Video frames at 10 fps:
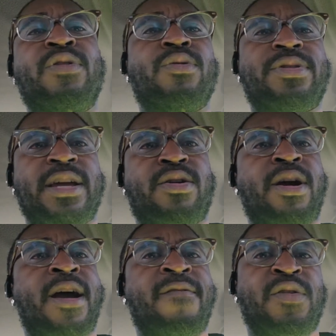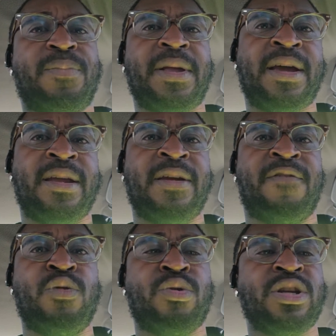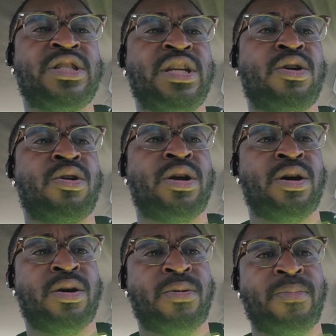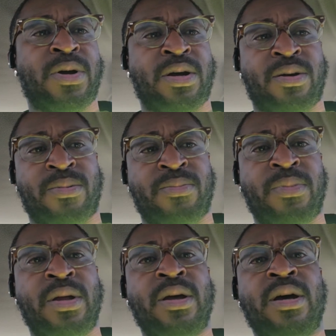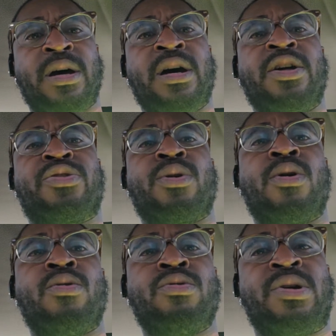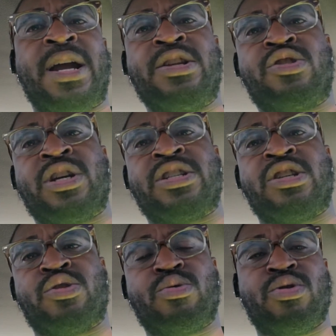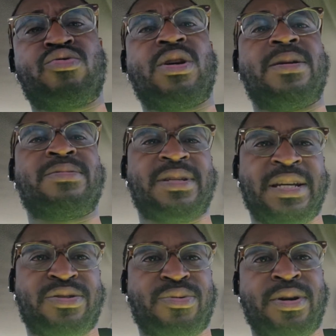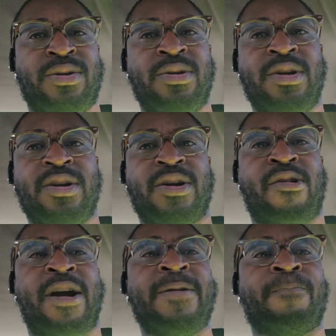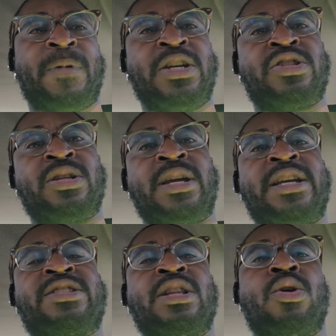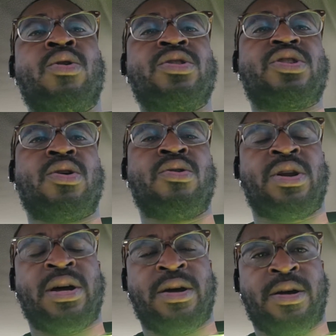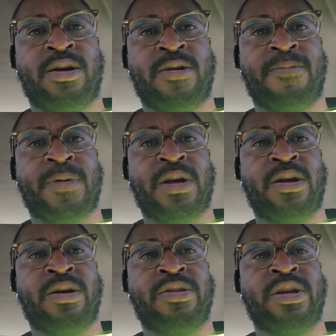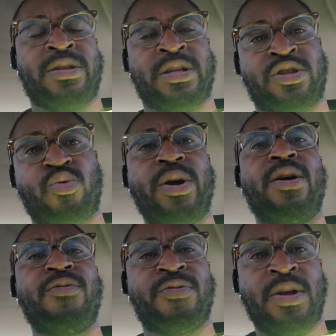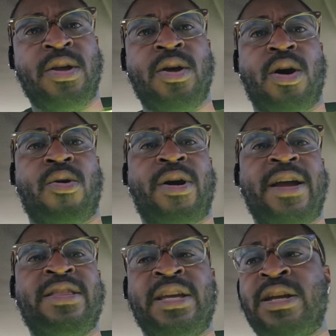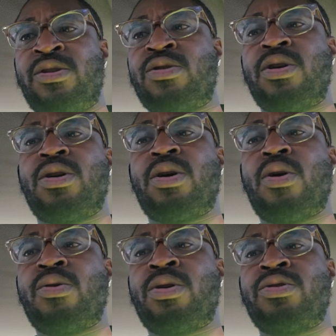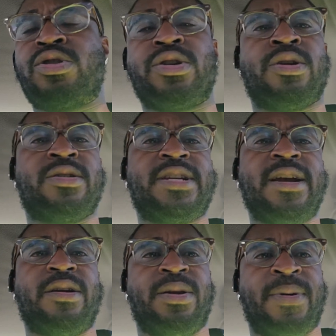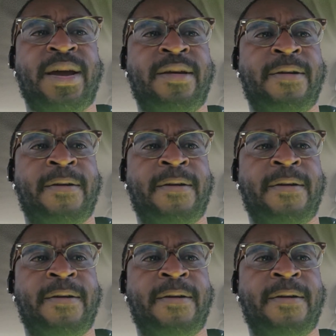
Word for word: you want that crown, if you plan if you want to sit on um um uh throne, all right, judging the twelve tribes of Israel, all right, that's uh, that's the Lord told uh uh the, the twelve, all right, then you're gonna hold on to your integrity, man.